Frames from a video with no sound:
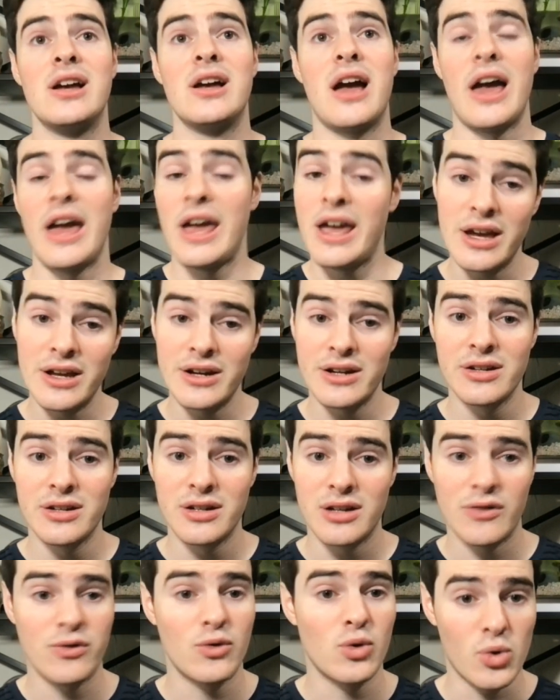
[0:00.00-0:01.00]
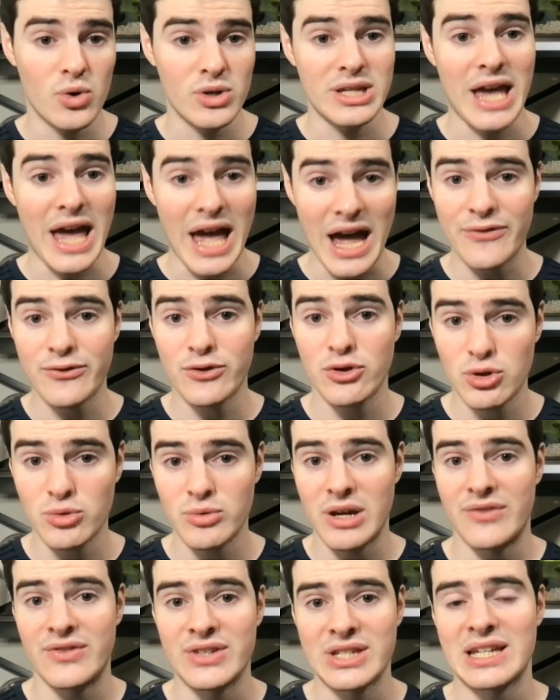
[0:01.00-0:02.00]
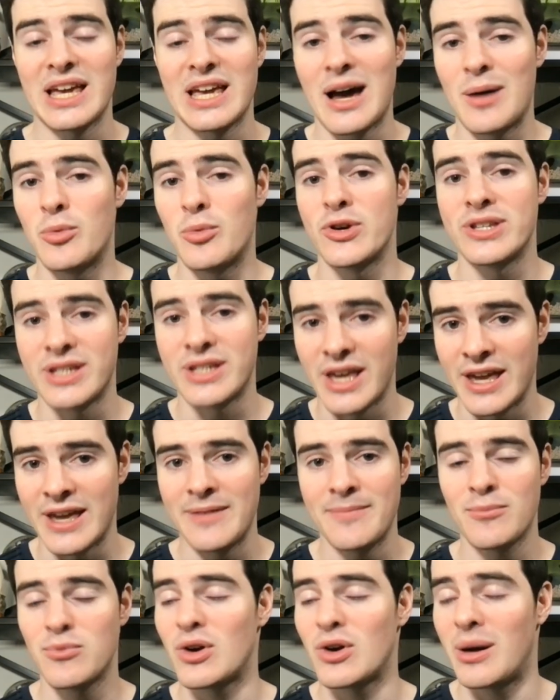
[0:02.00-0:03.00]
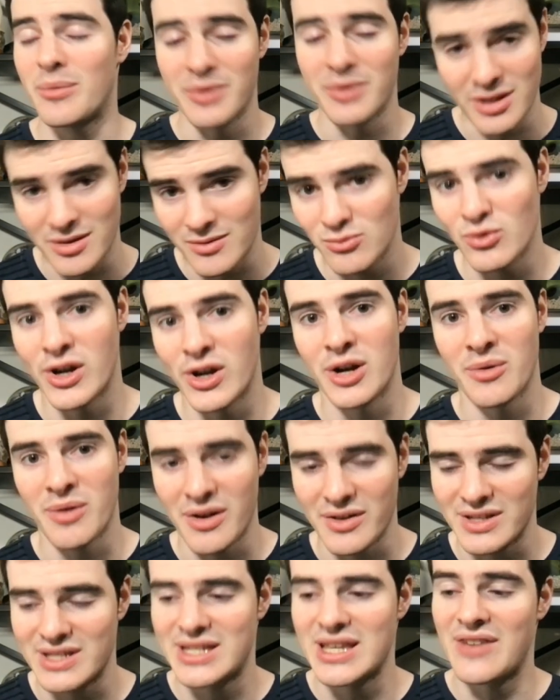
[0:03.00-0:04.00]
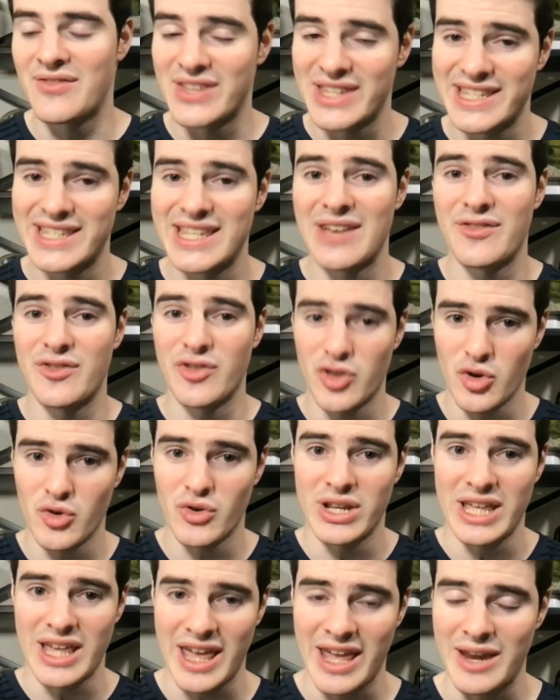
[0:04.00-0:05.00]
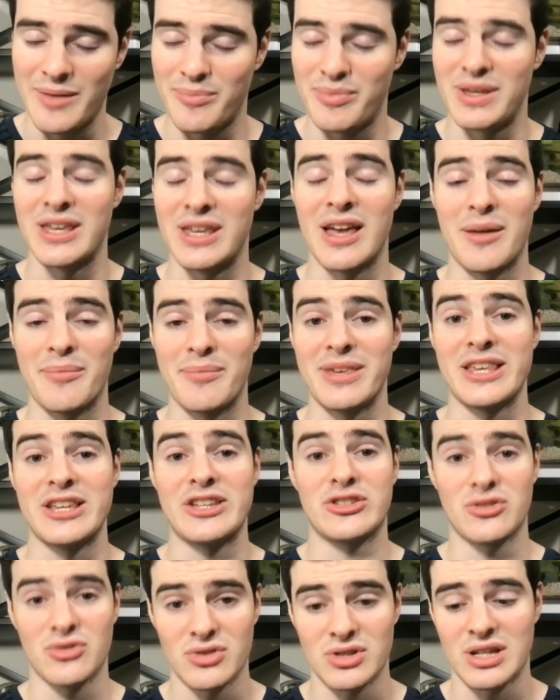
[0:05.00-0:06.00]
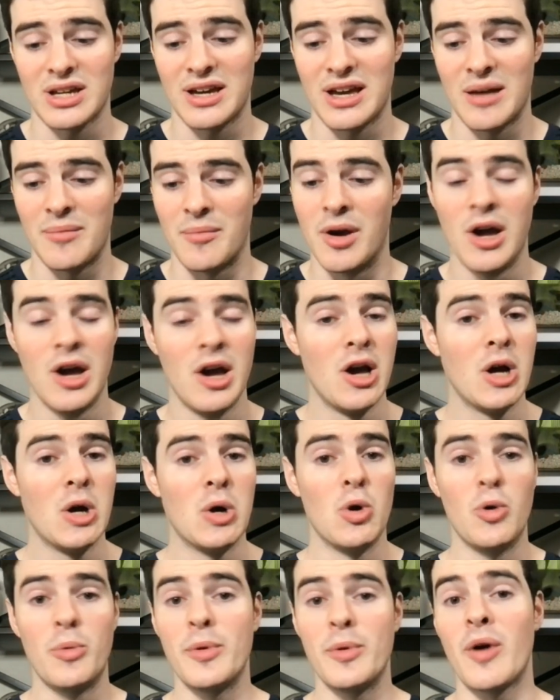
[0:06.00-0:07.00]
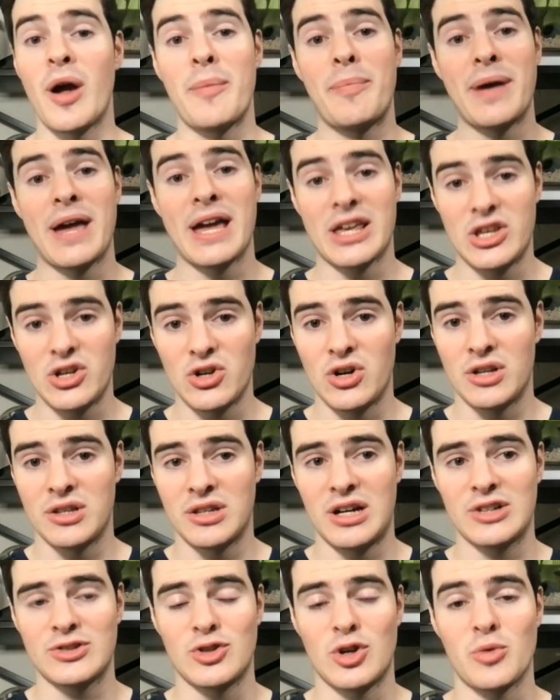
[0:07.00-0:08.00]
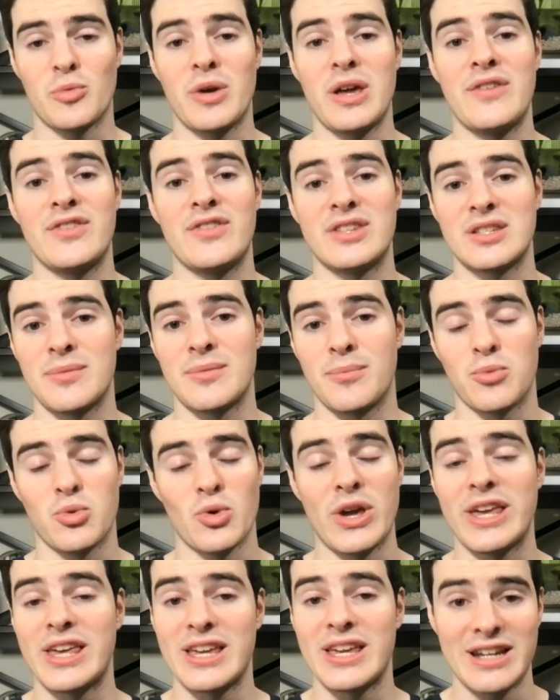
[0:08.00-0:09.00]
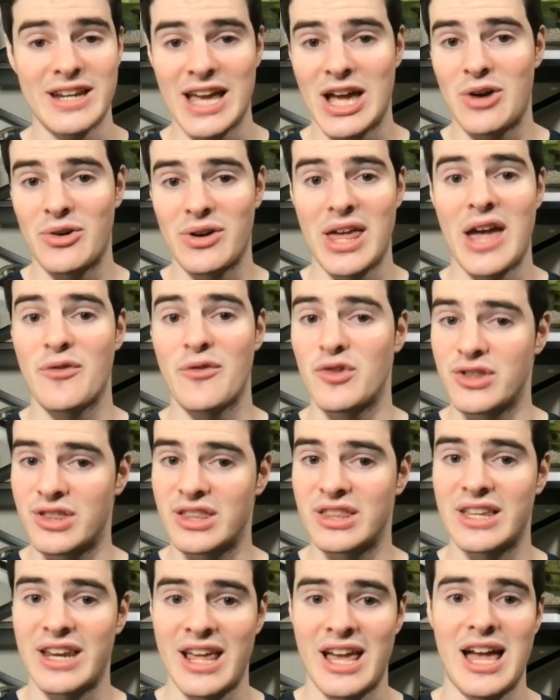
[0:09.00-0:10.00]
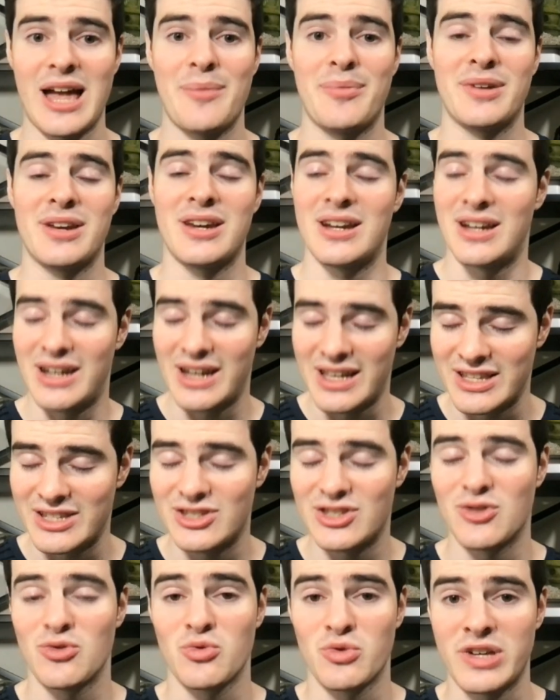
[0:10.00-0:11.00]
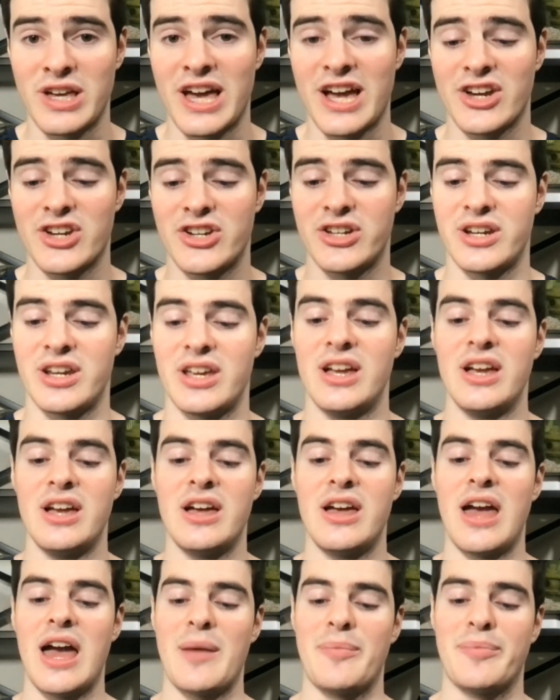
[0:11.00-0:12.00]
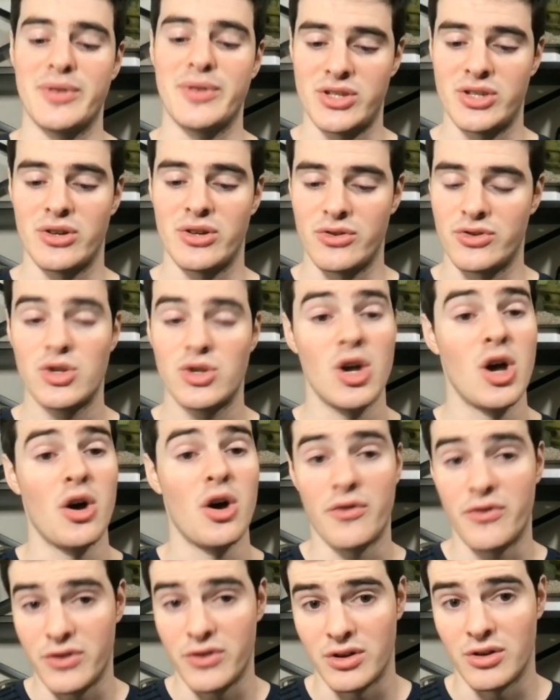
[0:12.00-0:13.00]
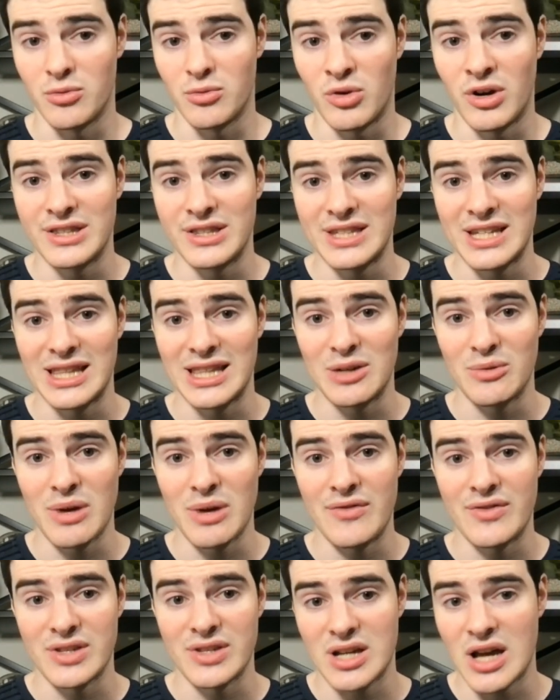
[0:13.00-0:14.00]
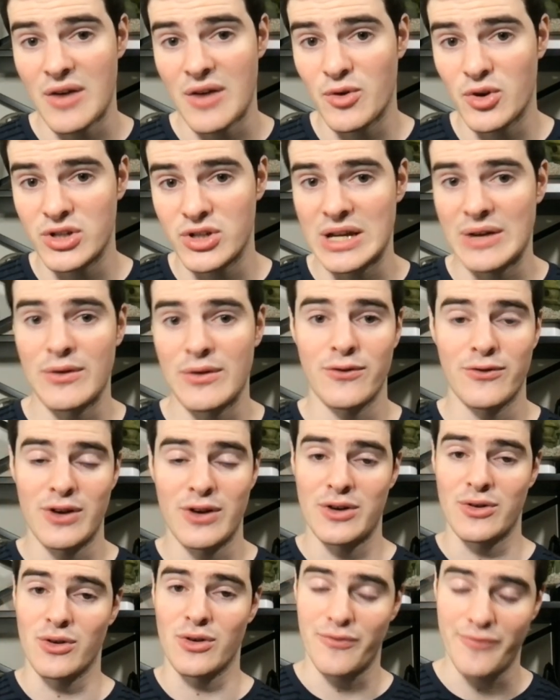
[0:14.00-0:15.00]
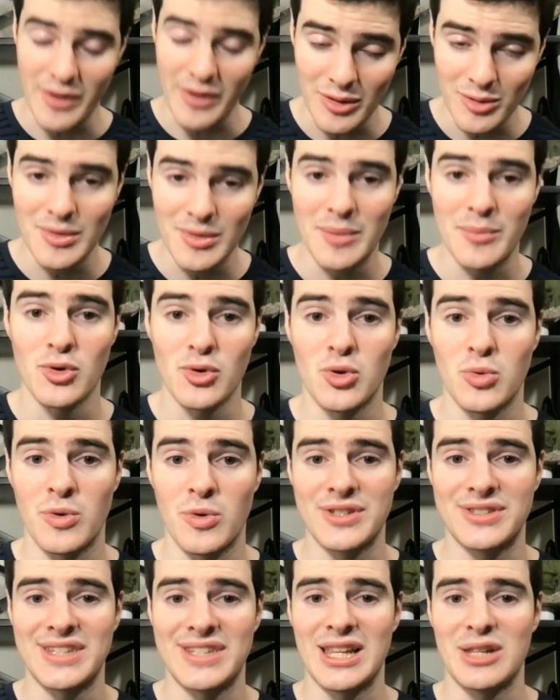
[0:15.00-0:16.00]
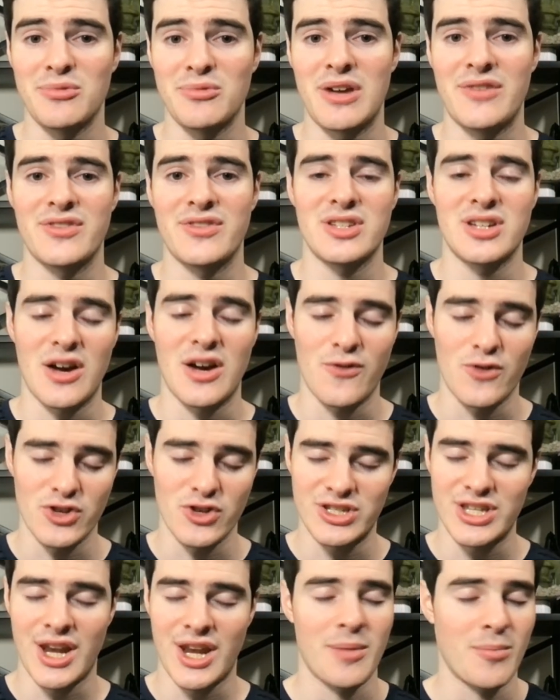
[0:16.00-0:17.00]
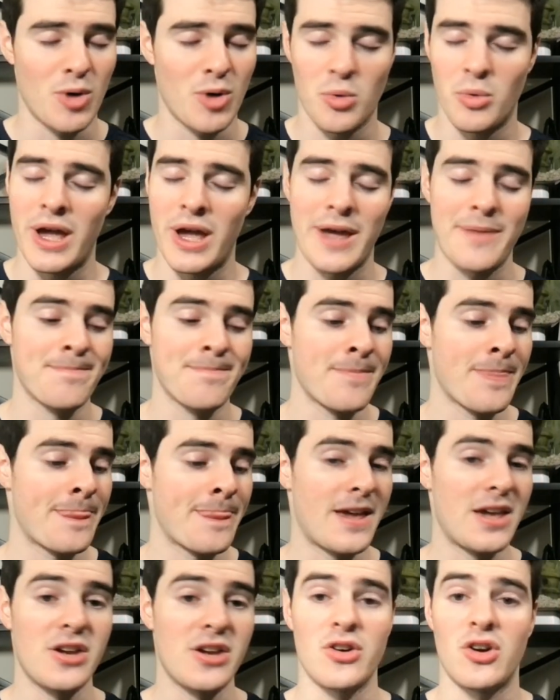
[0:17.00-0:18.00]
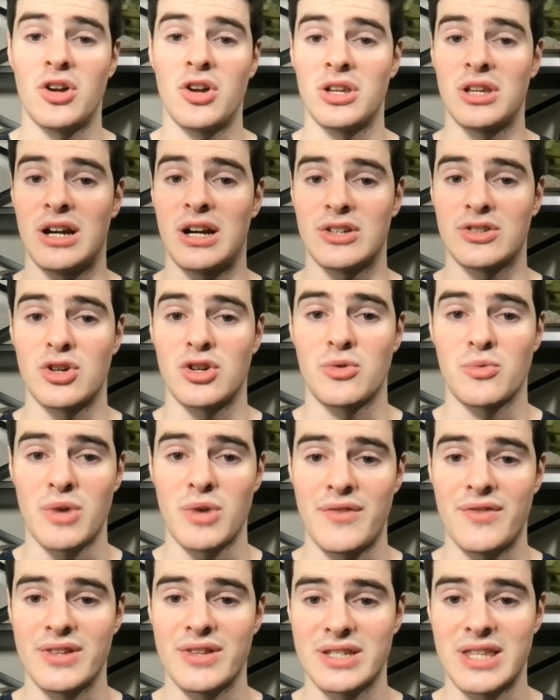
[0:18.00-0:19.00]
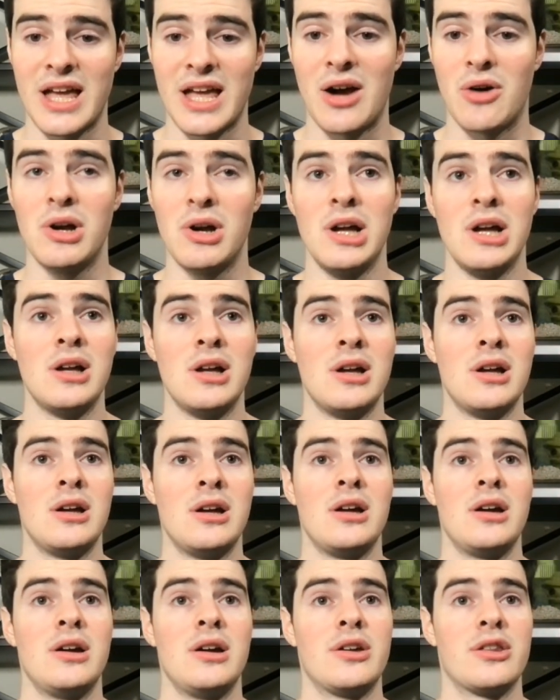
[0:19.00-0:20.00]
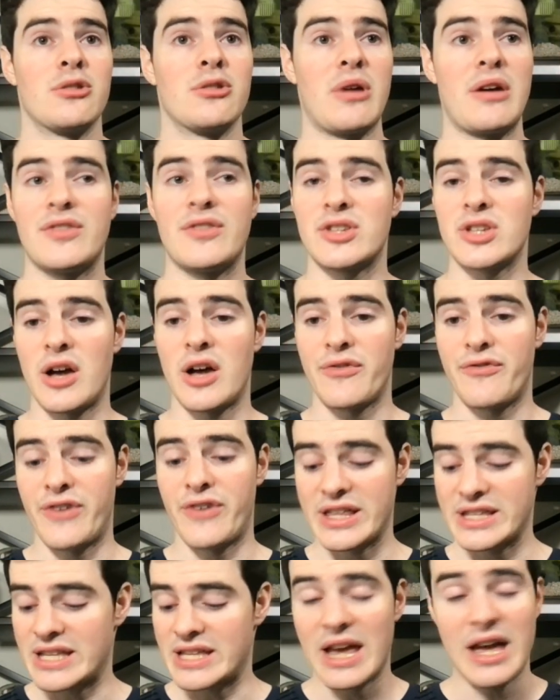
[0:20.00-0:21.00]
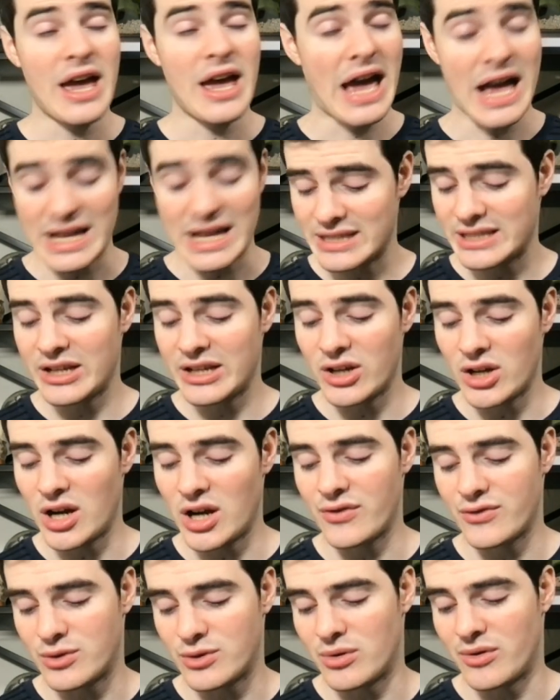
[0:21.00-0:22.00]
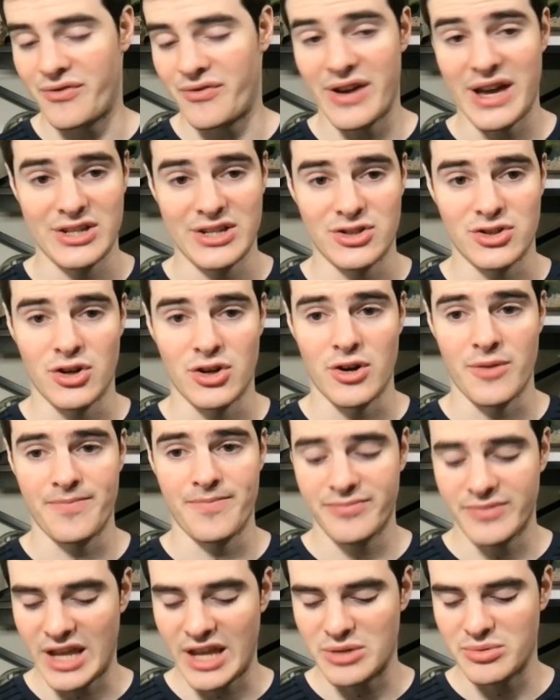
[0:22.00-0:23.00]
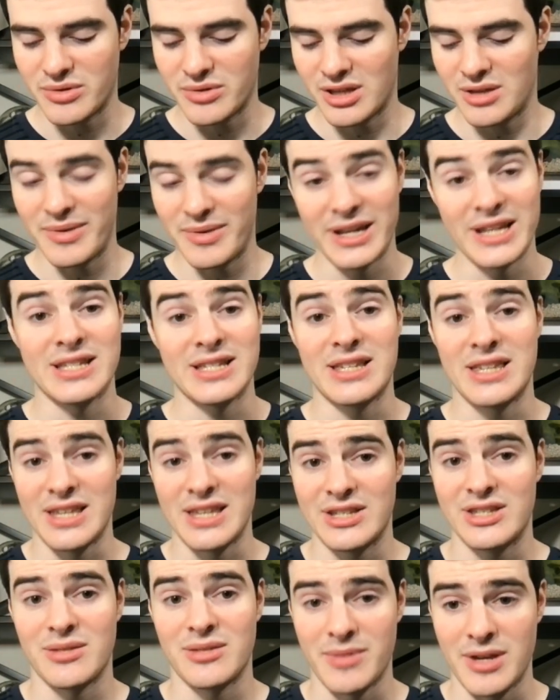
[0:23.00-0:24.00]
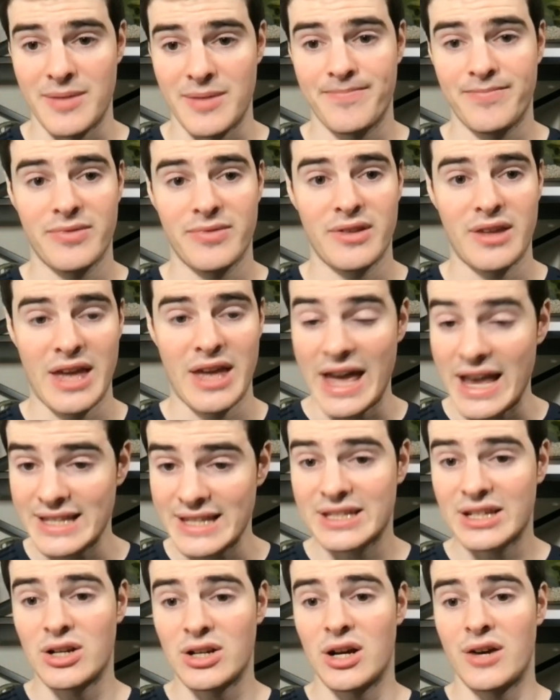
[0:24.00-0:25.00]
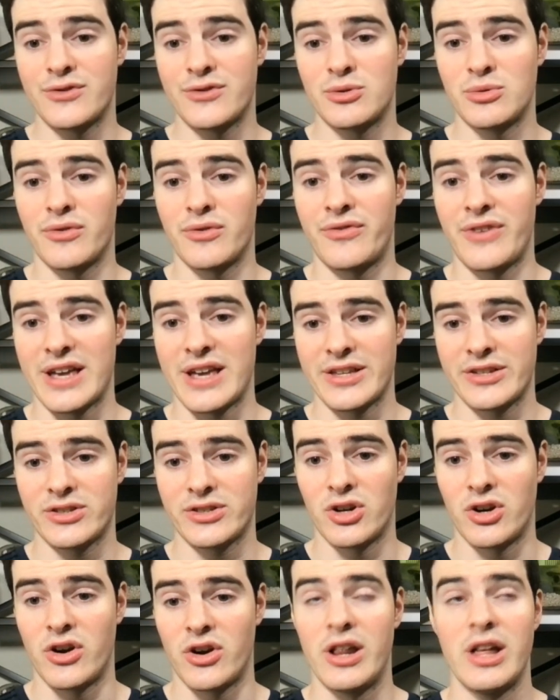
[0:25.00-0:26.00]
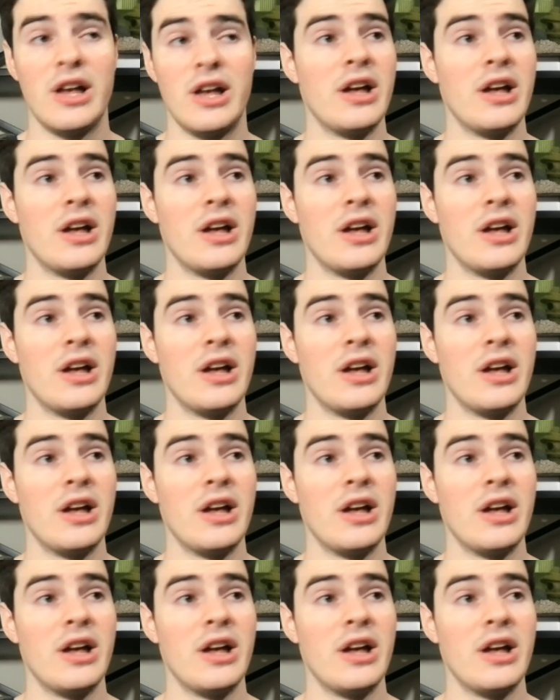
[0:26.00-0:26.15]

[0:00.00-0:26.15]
And, of course, after the Ravens and Cowboys game, probably right around seven, seven thirty, eight p m Eastern time, we'll be right back here on Locked On Ravens, breaking down everything that happened in an instant reaction episode. So if you want daily Ravens coverage, you have a friend or a family member who wants daily Ravens coverage, send them our way here on Locked On Ravens. Now, the Ravens offense has to get off to a fast start. That's one of the biggest keys to me. Has to get off to a fast start.